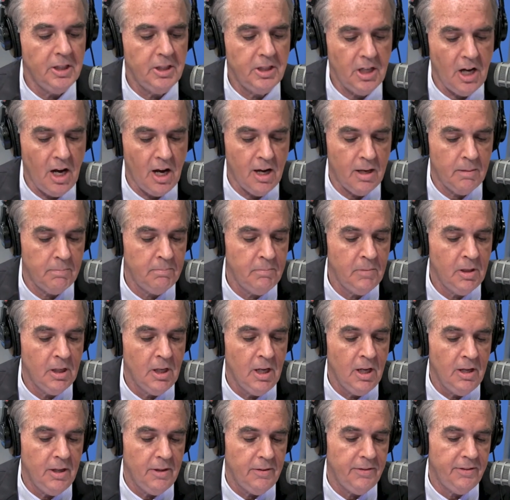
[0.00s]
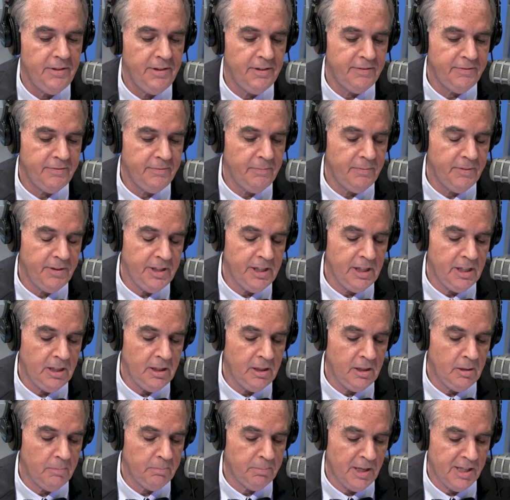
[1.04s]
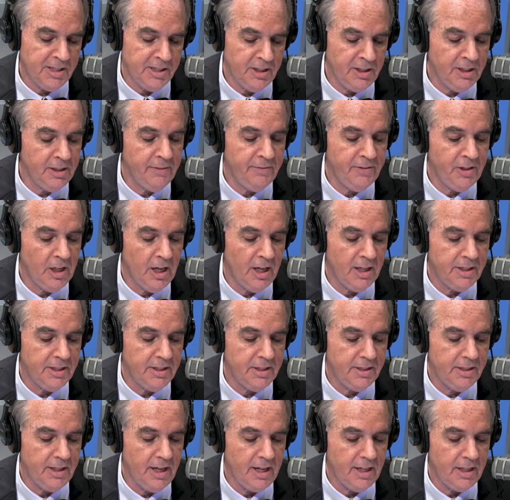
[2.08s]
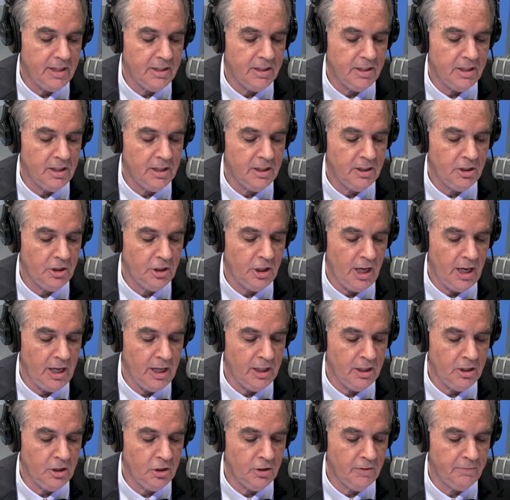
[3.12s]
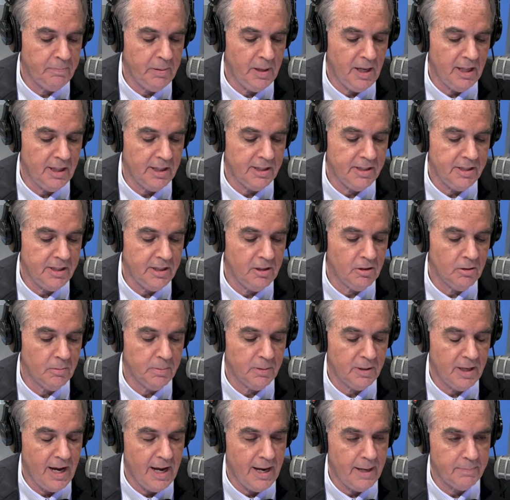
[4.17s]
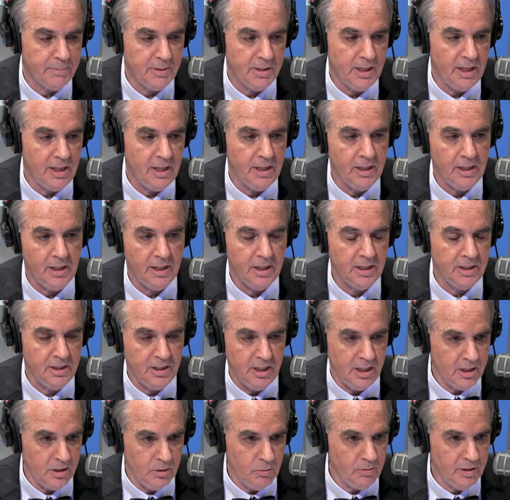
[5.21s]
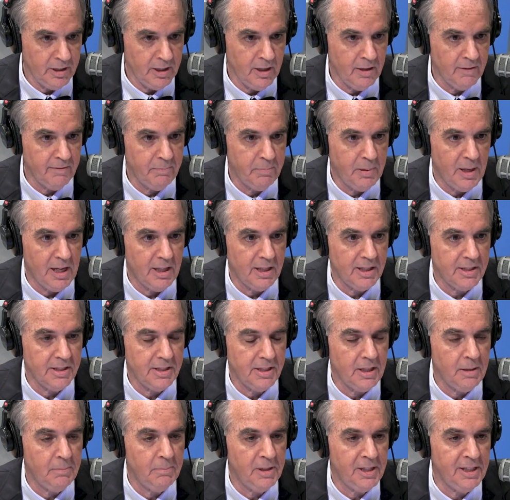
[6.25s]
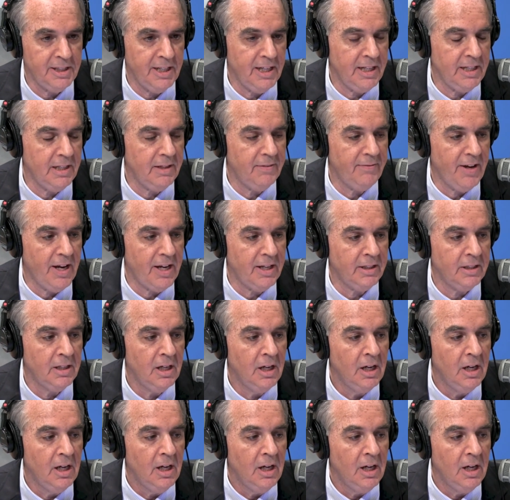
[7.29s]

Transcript: Tom, the, the President of the United States, in a change of policy or perhaps a continuing of policy, but in any event,